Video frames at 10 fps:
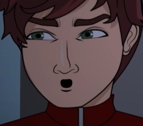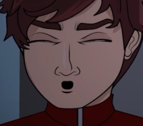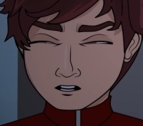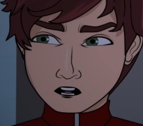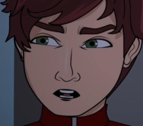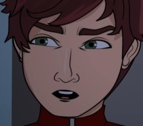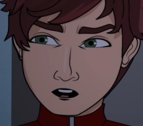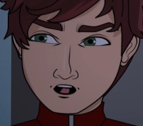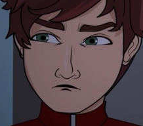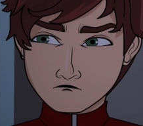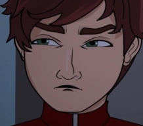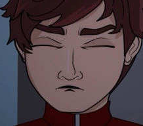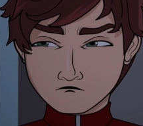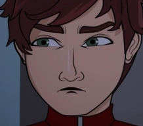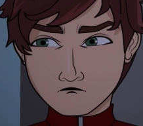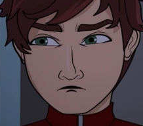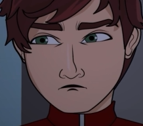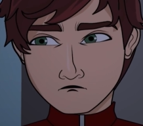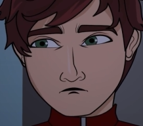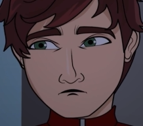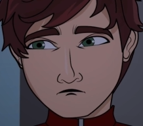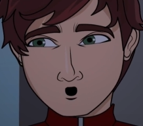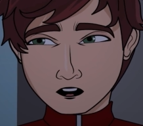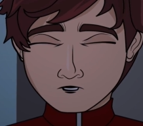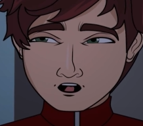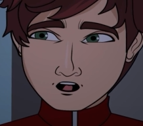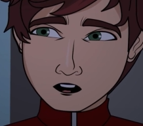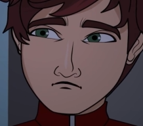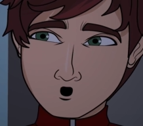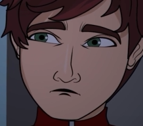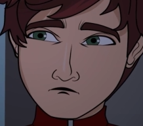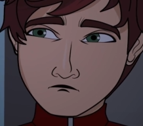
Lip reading: is that guy? I ask. The one with the Lambo.